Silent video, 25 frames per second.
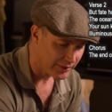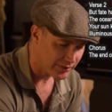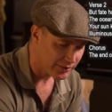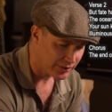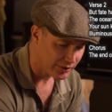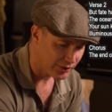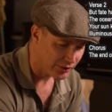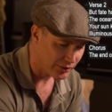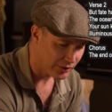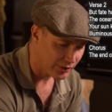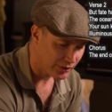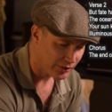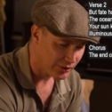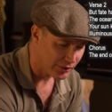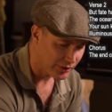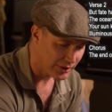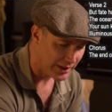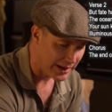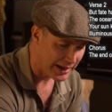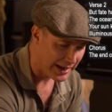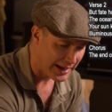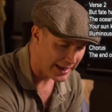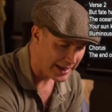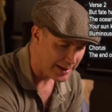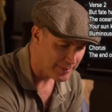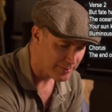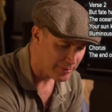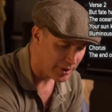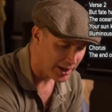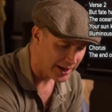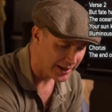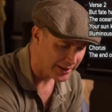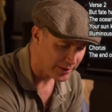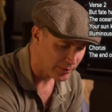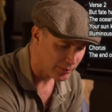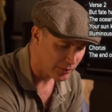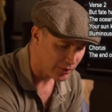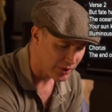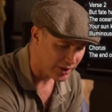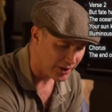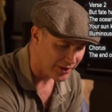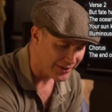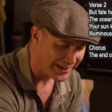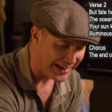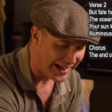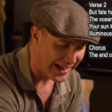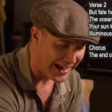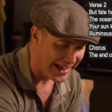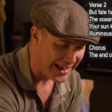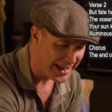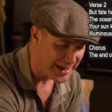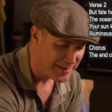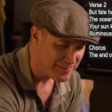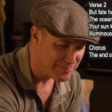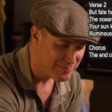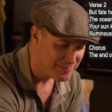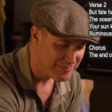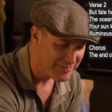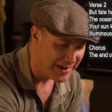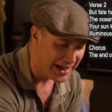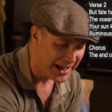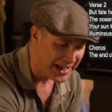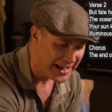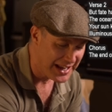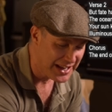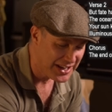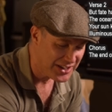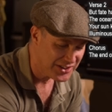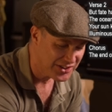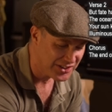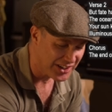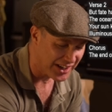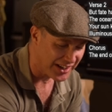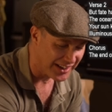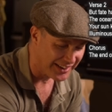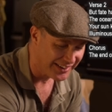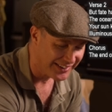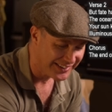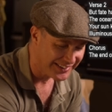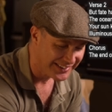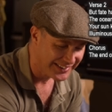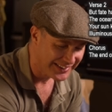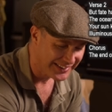to A minor. We'll go to A major